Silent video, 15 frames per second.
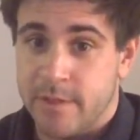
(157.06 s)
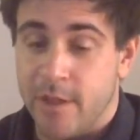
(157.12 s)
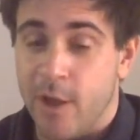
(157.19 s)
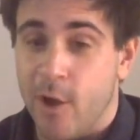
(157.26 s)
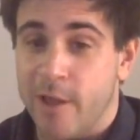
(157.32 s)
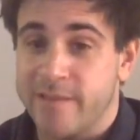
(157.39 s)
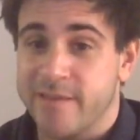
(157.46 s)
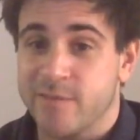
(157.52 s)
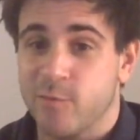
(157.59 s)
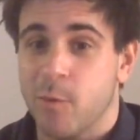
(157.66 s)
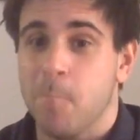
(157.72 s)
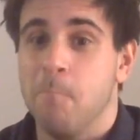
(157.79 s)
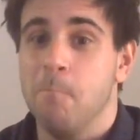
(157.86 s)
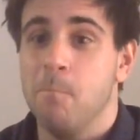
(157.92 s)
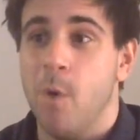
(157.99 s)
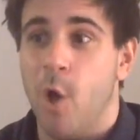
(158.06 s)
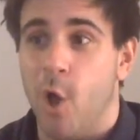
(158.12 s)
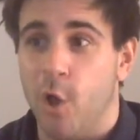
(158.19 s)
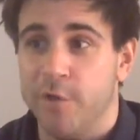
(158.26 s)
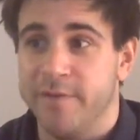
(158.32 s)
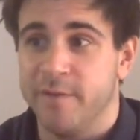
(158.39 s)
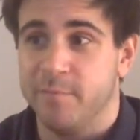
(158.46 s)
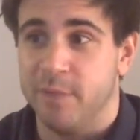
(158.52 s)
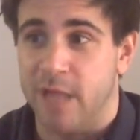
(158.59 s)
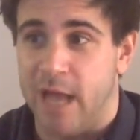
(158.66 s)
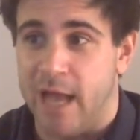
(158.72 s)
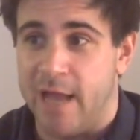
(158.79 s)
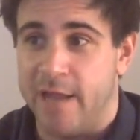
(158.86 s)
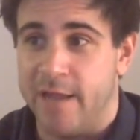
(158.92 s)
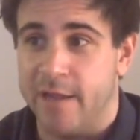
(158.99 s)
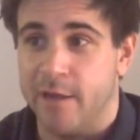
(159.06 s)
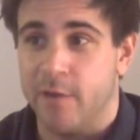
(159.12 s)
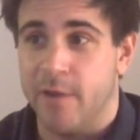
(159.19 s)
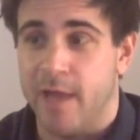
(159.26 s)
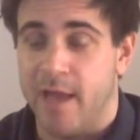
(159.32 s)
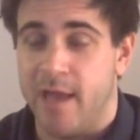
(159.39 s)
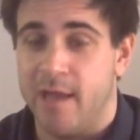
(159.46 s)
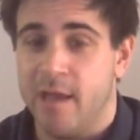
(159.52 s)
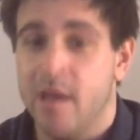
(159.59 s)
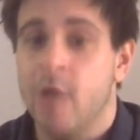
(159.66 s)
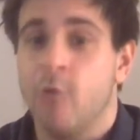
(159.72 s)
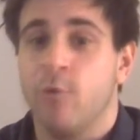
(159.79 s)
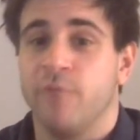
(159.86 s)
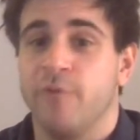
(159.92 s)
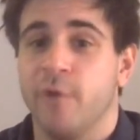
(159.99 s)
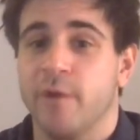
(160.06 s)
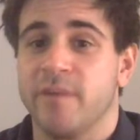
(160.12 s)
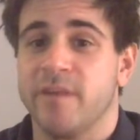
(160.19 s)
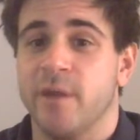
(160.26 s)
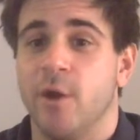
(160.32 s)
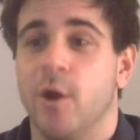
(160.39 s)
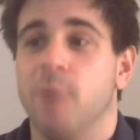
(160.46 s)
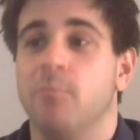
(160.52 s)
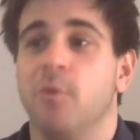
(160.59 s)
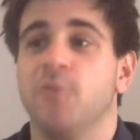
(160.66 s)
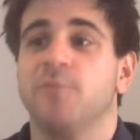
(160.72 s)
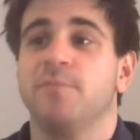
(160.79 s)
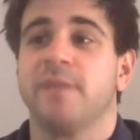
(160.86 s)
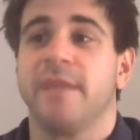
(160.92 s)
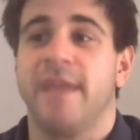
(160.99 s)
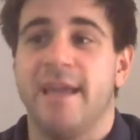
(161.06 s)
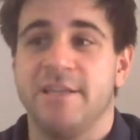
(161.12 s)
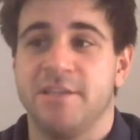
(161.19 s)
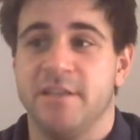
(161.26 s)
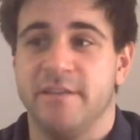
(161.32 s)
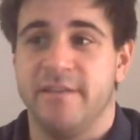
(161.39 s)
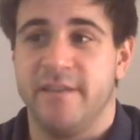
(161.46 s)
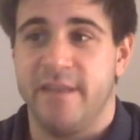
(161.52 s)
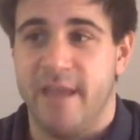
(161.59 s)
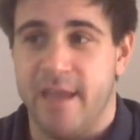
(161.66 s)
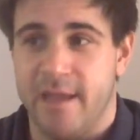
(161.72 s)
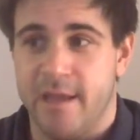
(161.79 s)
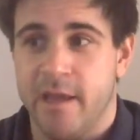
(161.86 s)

No, that's because we're multiplying, okay? We're focusing on multiplication today.